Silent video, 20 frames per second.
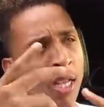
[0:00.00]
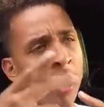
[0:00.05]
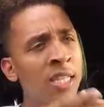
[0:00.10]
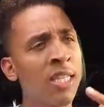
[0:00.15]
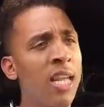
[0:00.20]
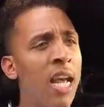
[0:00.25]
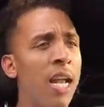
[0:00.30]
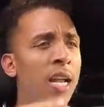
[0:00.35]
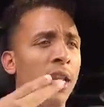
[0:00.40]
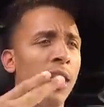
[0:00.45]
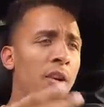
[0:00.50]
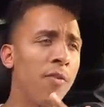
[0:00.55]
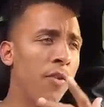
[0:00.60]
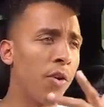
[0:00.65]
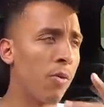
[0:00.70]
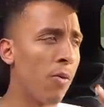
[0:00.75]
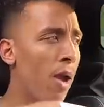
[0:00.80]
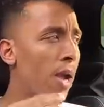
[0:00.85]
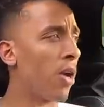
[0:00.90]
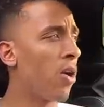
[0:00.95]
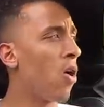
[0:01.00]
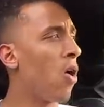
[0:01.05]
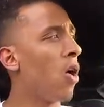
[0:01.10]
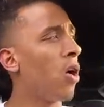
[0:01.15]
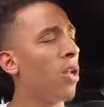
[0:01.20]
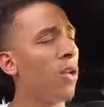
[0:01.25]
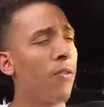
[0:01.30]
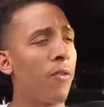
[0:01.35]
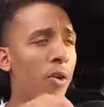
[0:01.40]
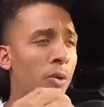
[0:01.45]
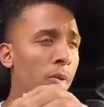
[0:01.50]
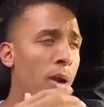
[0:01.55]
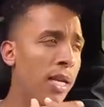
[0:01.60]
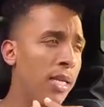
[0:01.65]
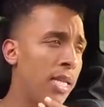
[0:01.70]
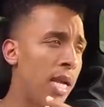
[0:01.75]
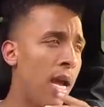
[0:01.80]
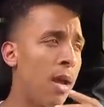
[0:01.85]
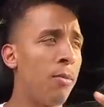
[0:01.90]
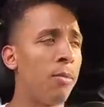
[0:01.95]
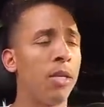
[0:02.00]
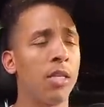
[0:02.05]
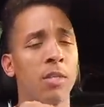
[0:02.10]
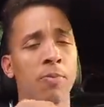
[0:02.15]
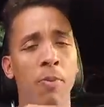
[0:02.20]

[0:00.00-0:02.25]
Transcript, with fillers: I had to look for the right car, look for the right time and the